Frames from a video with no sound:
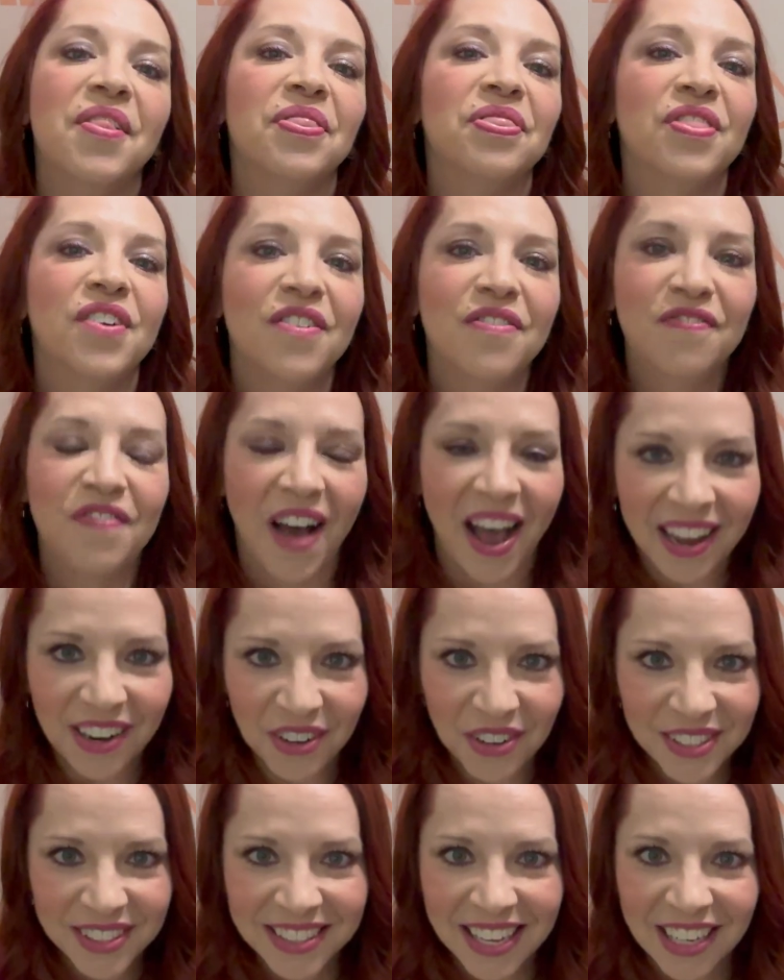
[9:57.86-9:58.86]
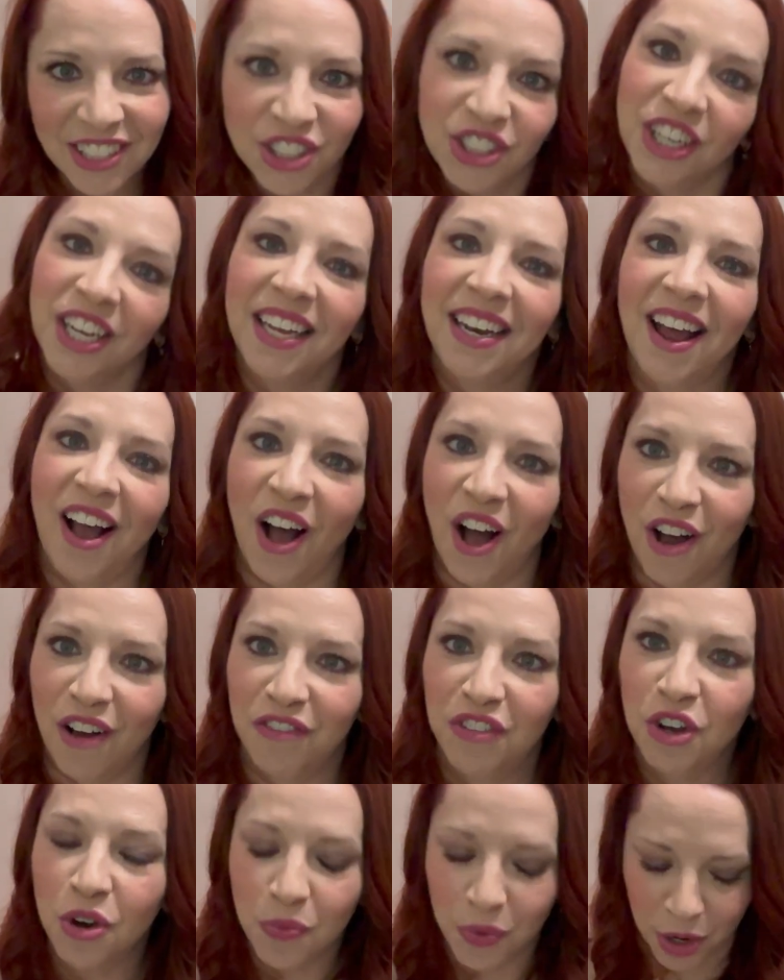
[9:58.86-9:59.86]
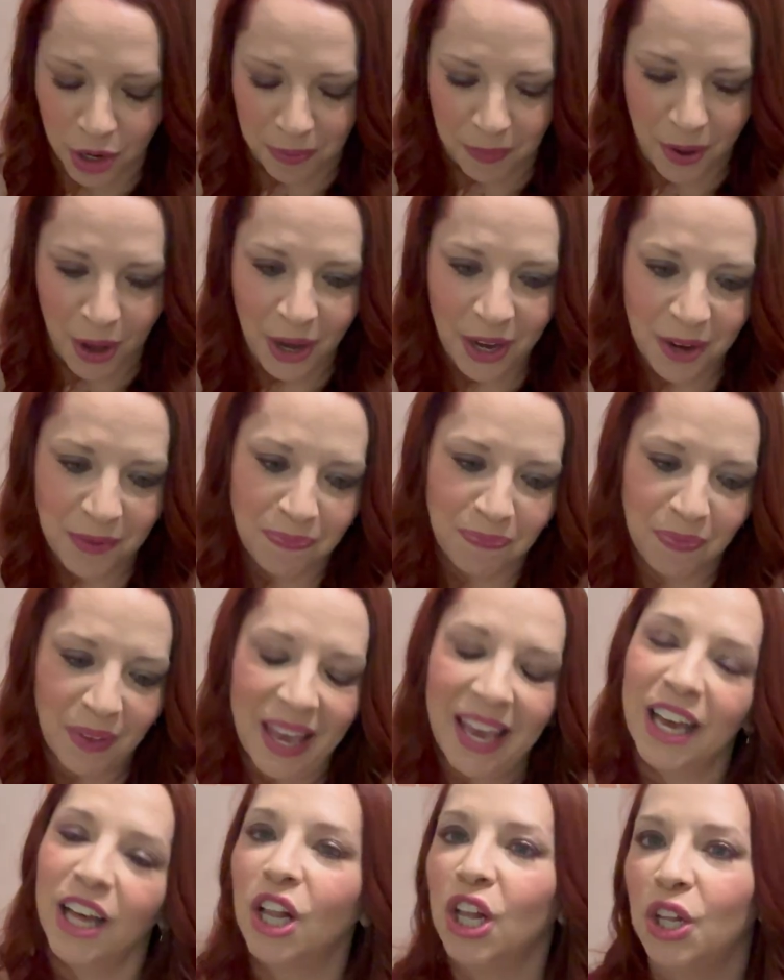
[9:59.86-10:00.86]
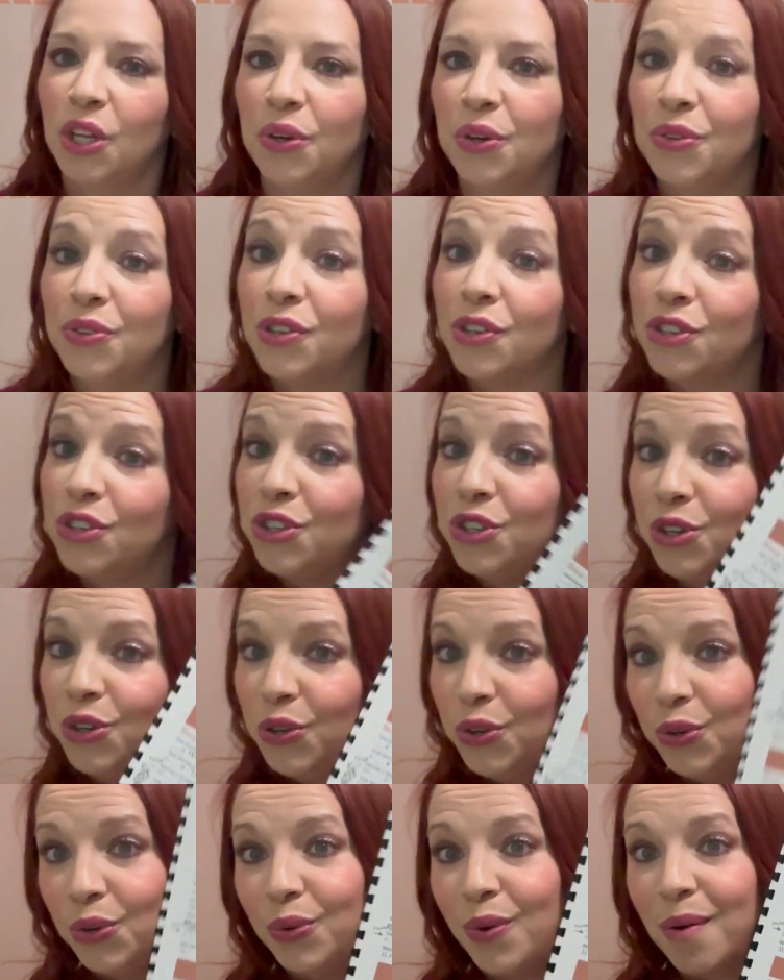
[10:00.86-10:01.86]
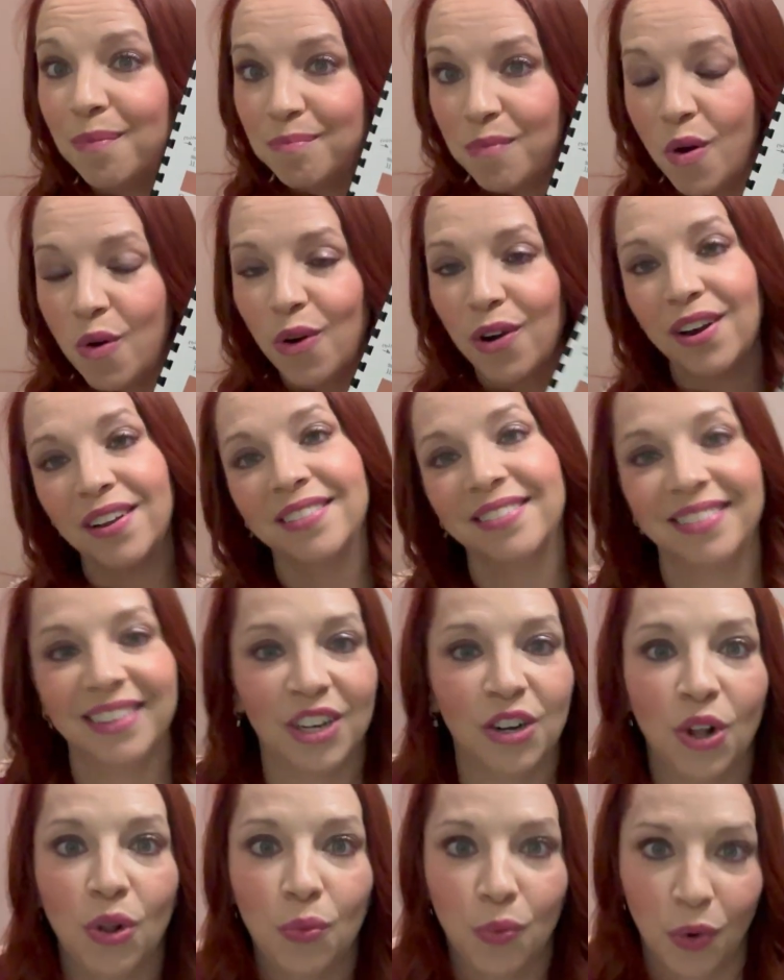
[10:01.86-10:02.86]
The final section of your workbook includes two more little